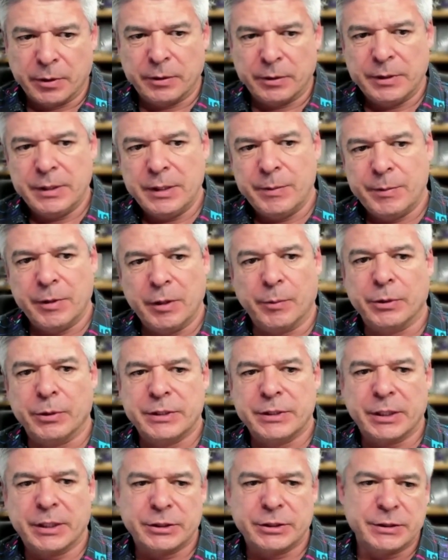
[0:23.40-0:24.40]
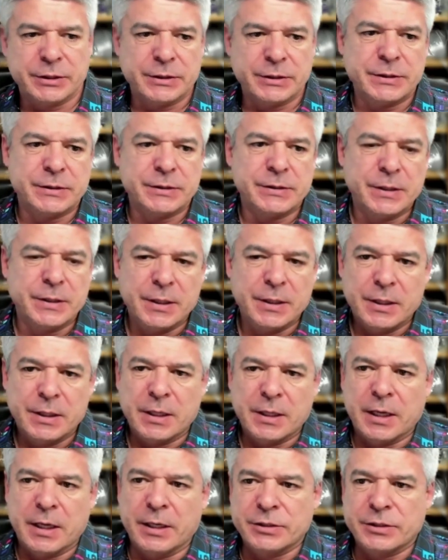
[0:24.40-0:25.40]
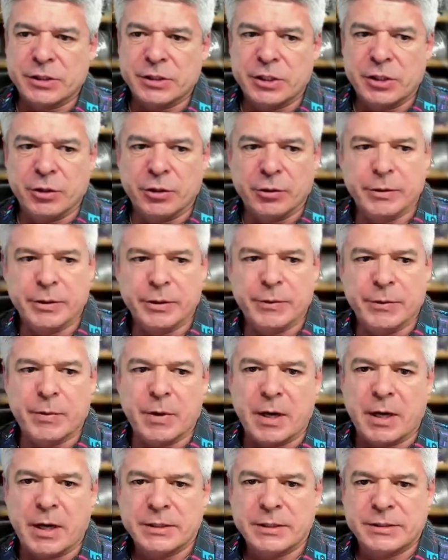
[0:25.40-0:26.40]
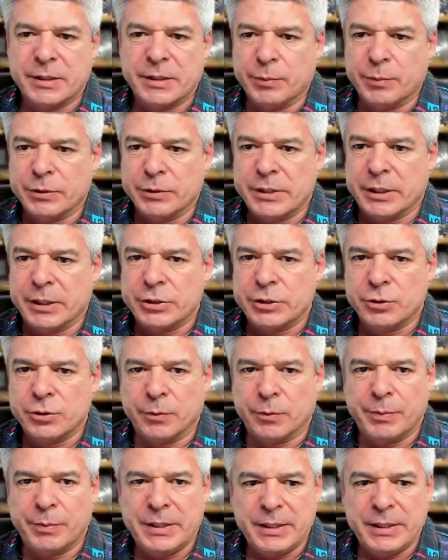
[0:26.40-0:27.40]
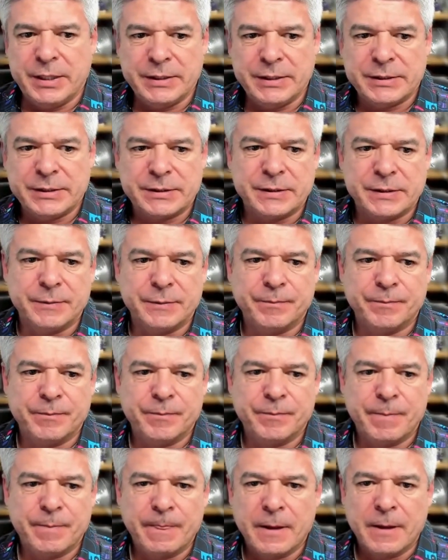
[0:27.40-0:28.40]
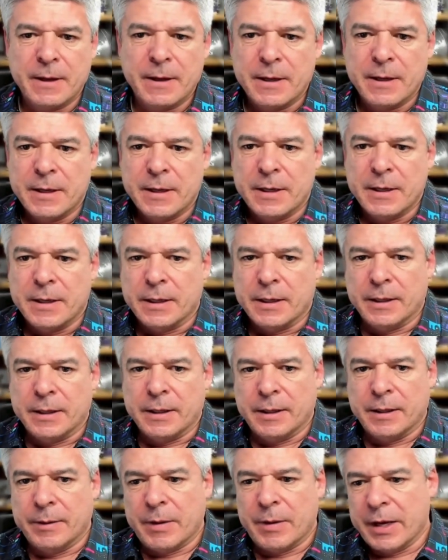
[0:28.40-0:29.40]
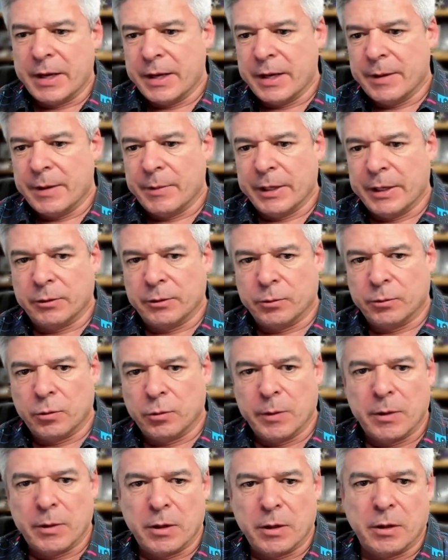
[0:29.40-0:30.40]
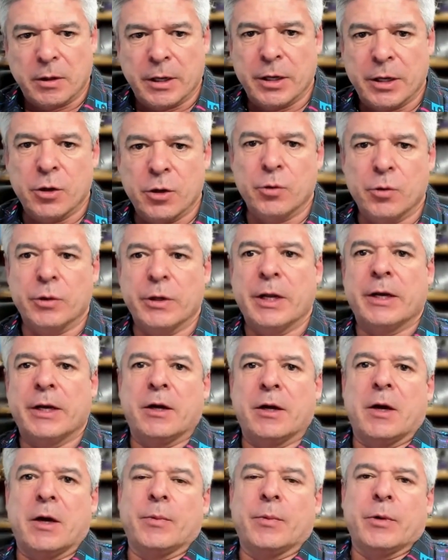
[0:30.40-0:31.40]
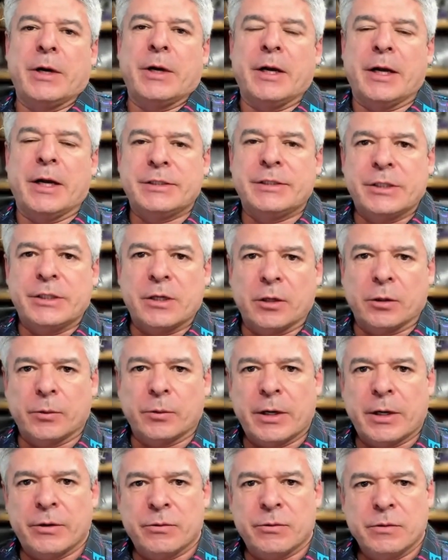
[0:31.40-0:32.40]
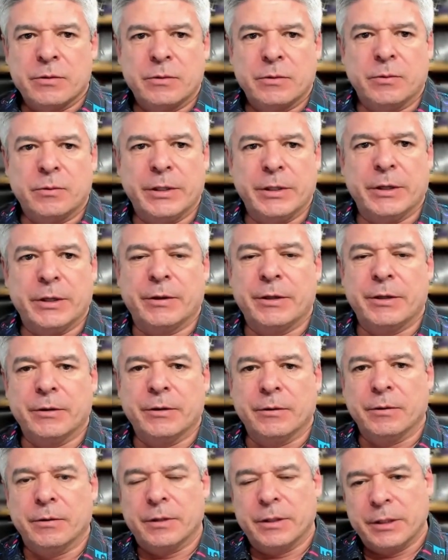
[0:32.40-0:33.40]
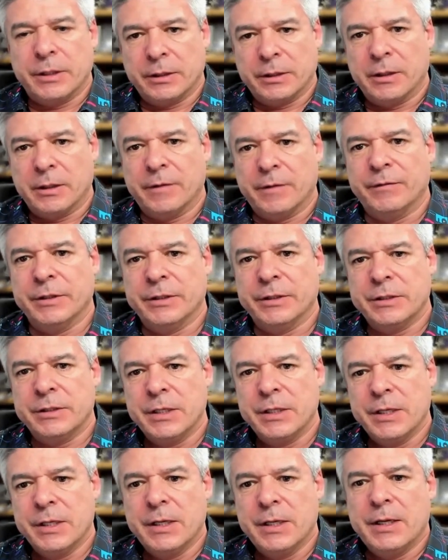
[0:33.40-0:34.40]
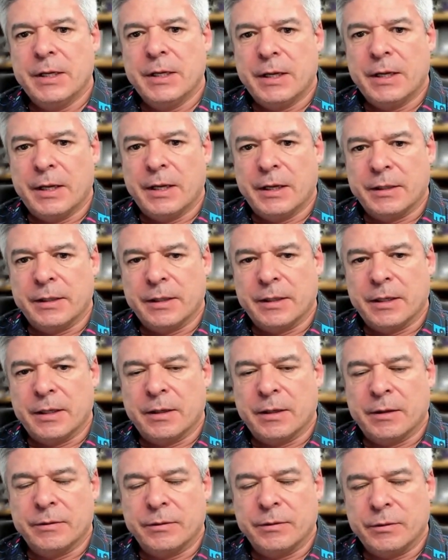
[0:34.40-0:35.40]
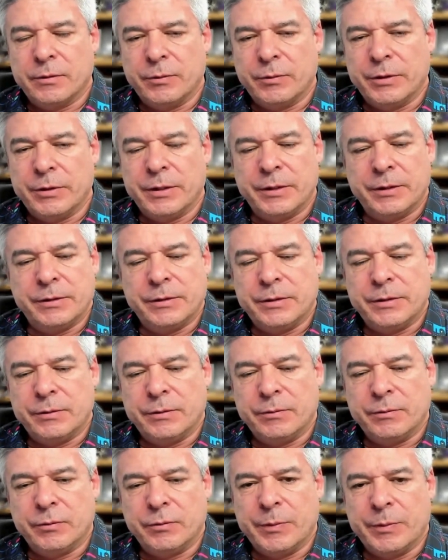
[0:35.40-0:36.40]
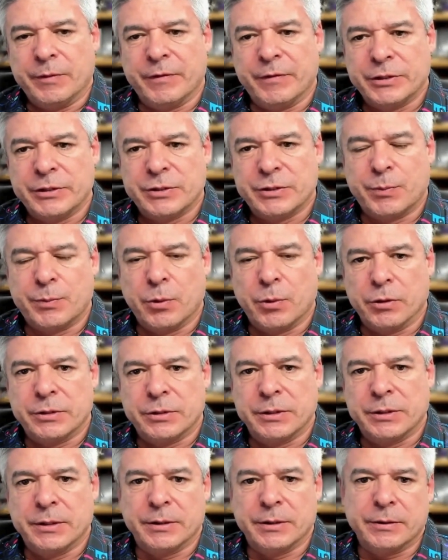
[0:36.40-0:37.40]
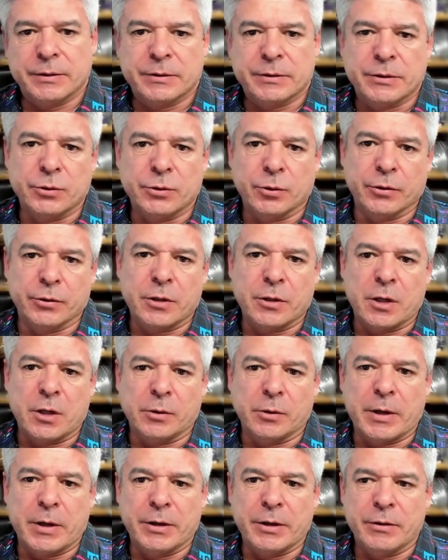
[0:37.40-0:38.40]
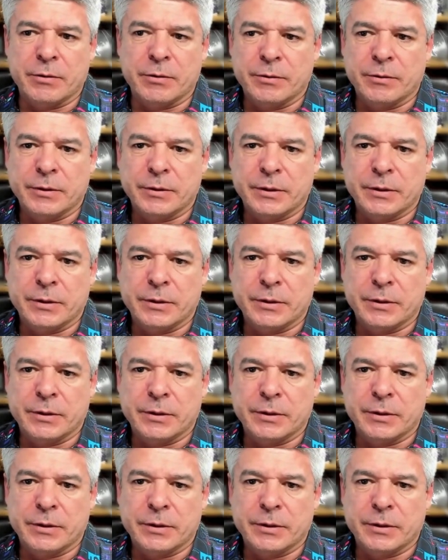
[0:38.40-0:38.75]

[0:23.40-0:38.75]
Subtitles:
email protections, how to secure your inbox and protect your peace. I am Michael Roybal. I own and operate IT Colorado. We are here in Loveland, and we provide support to Northern Colorado.